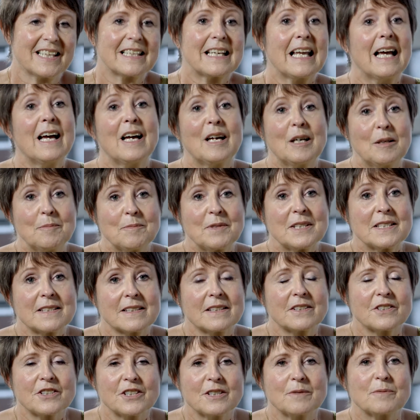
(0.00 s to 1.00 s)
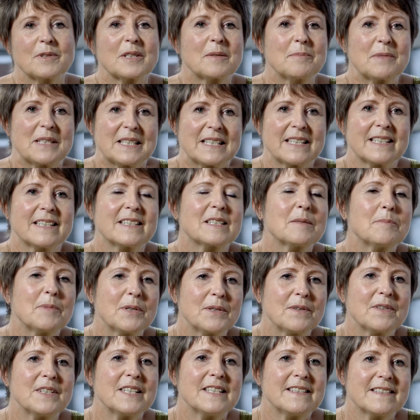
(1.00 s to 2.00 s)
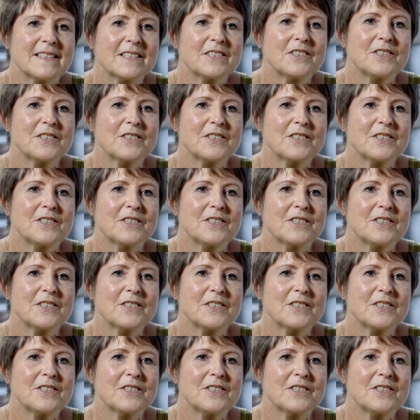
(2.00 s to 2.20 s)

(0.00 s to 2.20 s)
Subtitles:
calm discussion with my dad about these